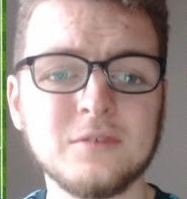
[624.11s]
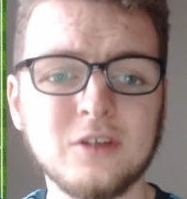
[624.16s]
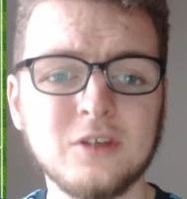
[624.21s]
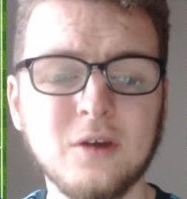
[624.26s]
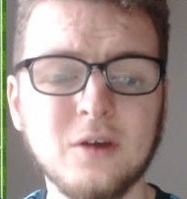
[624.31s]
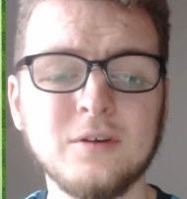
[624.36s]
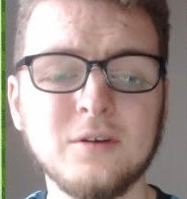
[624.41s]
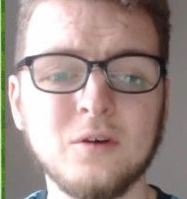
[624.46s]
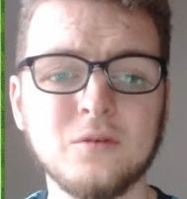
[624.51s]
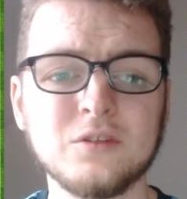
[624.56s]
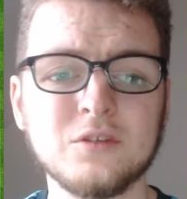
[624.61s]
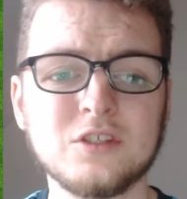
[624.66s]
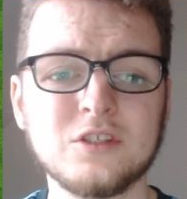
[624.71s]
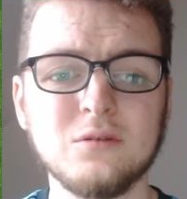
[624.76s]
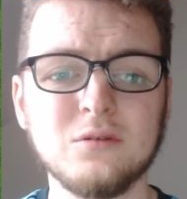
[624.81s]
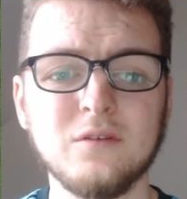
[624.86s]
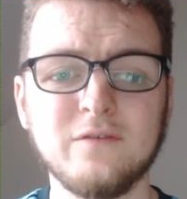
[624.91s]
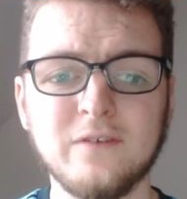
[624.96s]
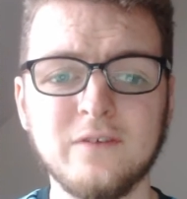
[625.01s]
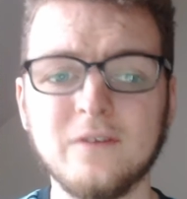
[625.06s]
Going on
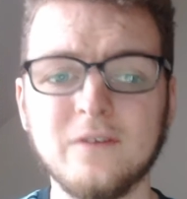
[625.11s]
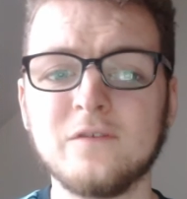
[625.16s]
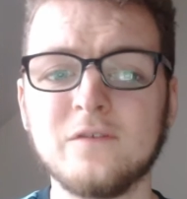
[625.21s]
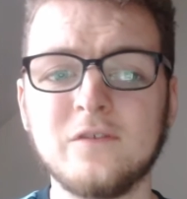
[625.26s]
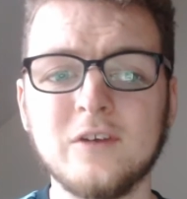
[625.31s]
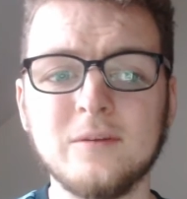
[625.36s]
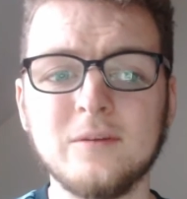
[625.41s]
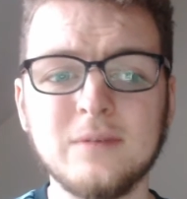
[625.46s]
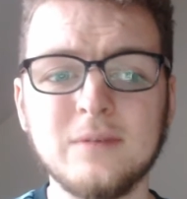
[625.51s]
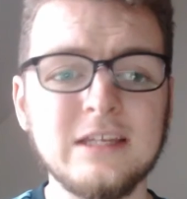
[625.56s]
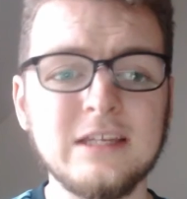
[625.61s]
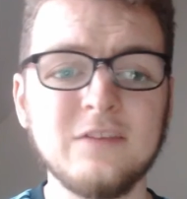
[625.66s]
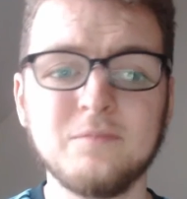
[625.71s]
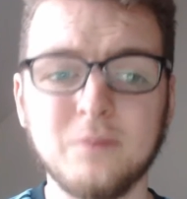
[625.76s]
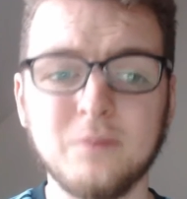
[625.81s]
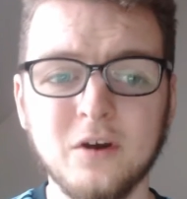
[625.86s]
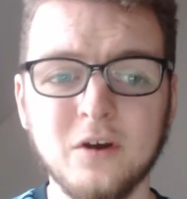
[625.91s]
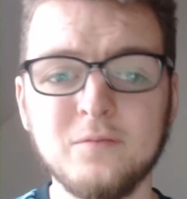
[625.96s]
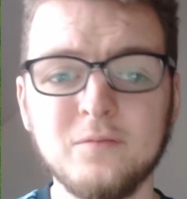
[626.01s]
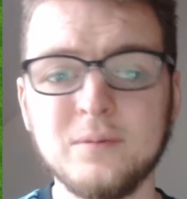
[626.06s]
to the front three, I'm going to
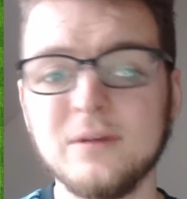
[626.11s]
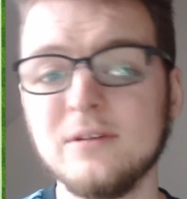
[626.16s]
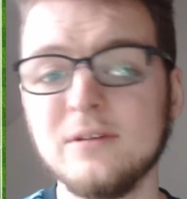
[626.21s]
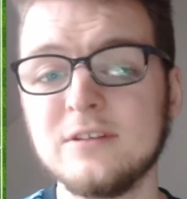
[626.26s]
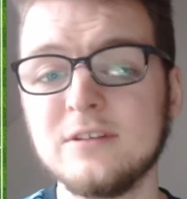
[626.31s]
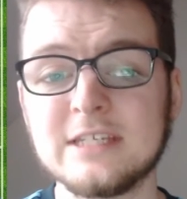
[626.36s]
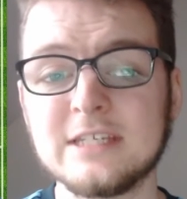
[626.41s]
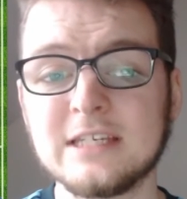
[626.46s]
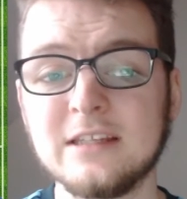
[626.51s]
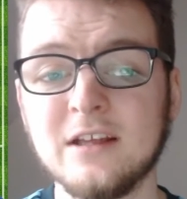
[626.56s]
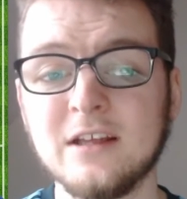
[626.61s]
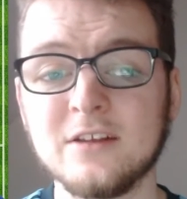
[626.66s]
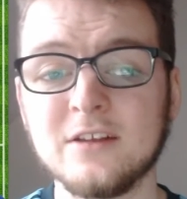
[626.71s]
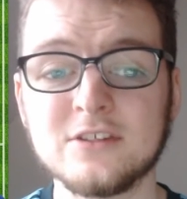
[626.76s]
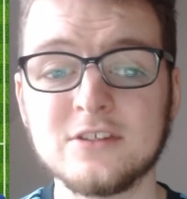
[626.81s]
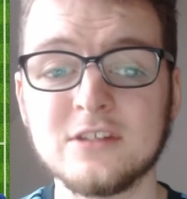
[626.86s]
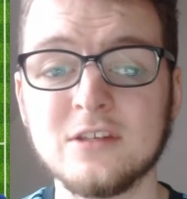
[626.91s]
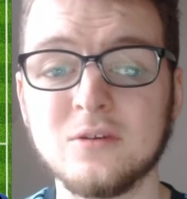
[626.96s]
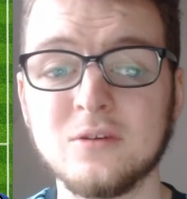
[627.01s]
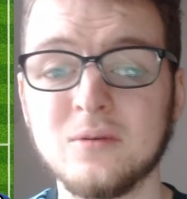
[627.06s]
give both Pulisic and
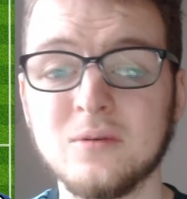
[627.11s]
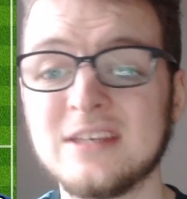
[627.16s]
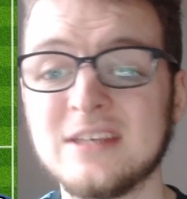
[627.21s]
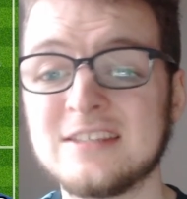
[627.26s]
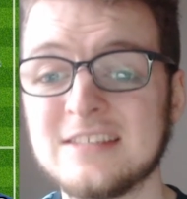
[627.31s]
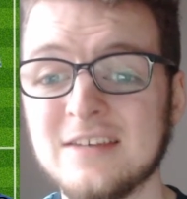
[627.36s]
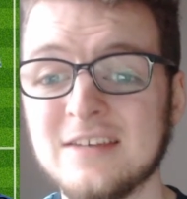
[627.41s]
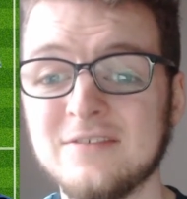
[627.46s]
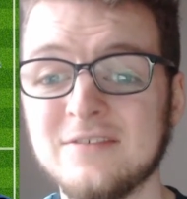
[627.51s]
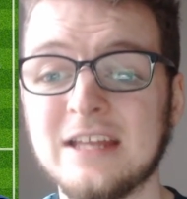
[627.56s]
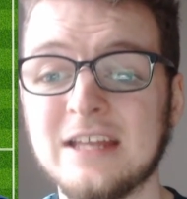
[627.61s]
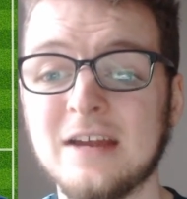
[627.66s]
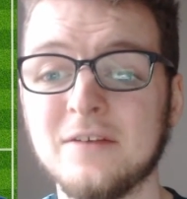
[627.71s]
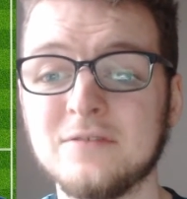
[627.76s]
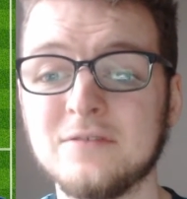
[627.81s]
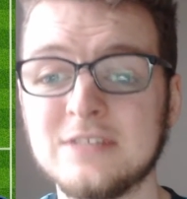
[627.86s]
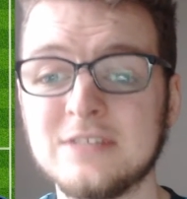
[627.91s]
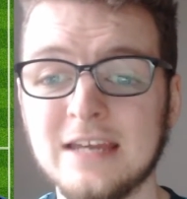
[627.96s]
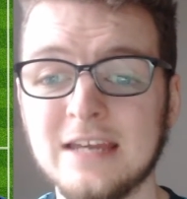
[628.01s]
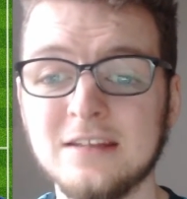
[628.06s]
Hudson-Odoi a 7 out
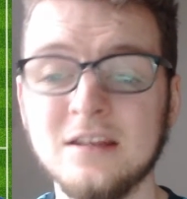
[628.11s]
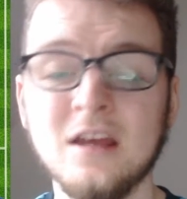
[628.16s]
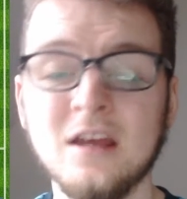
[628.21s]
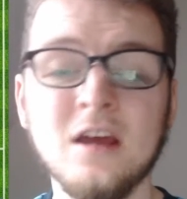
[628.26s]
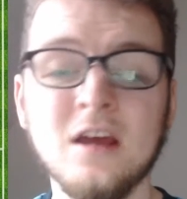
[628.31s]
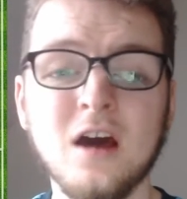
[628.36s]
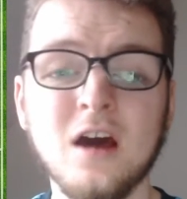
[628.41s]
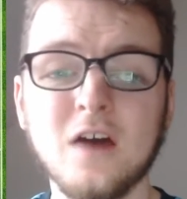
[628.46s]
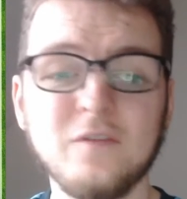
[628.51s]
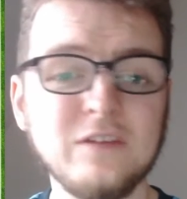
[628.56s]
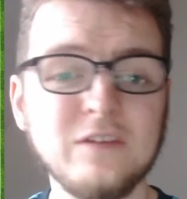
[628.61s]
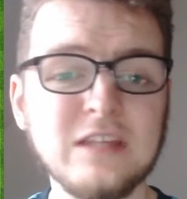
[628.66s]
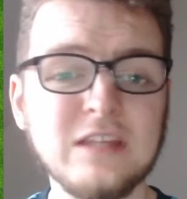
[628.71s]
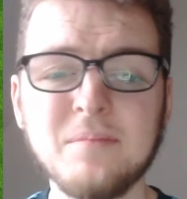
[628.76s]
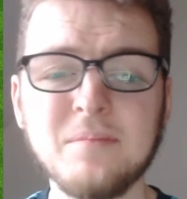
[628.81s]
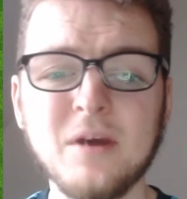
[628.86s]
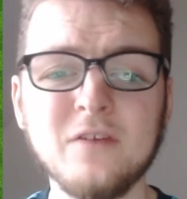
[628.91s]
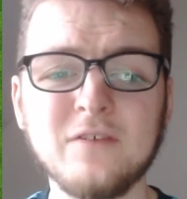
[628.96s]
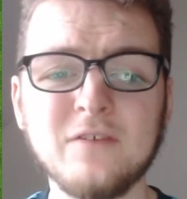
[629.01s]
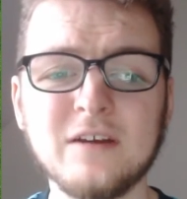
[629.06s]
of 10. I think
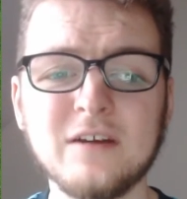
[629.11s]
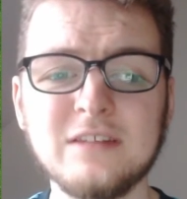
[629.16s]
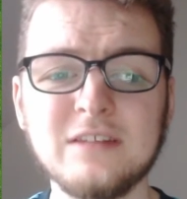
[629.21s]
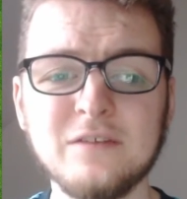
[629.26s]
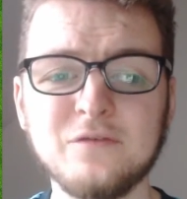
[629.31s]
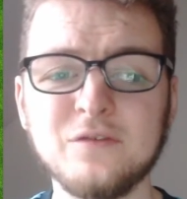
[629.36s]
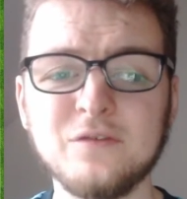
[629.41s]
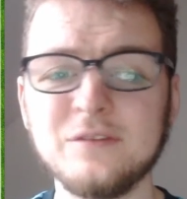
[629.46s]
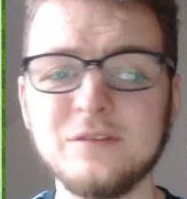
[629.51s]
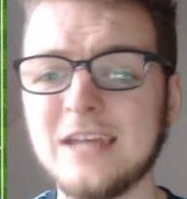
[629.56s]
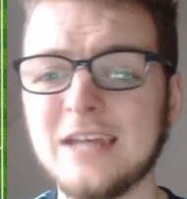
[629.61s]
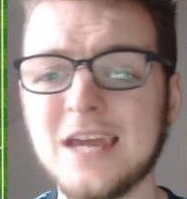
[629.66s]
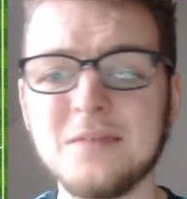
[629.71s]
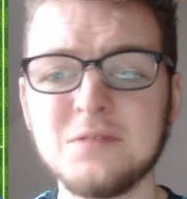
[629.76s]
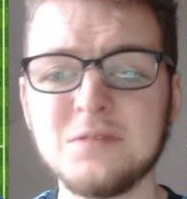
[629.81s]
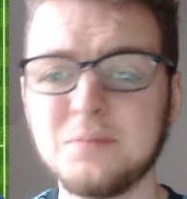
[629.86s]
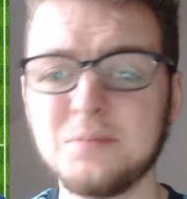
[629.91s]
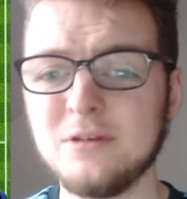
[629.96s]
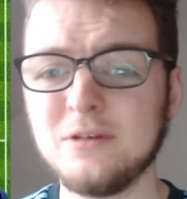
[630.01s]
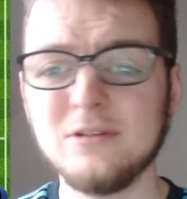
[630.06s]
they both had different
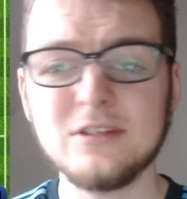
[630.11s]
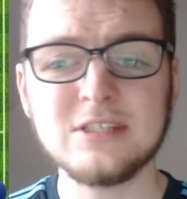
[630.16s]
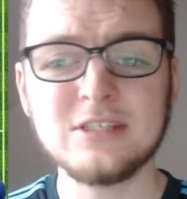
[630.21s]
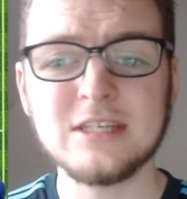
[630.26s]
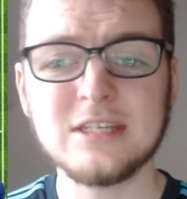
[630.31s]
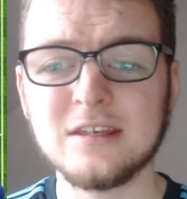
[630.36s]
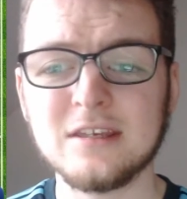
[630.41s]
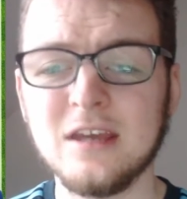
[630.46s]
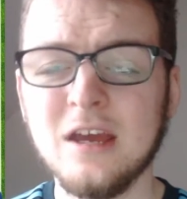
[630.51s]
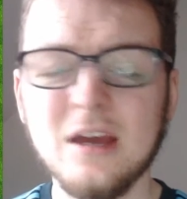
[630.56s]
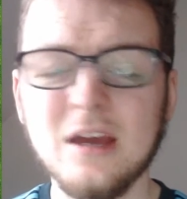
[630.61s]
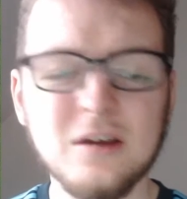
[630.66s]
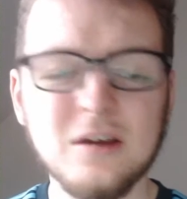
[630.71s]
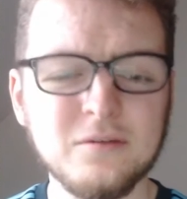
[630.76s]
games. Pulisic,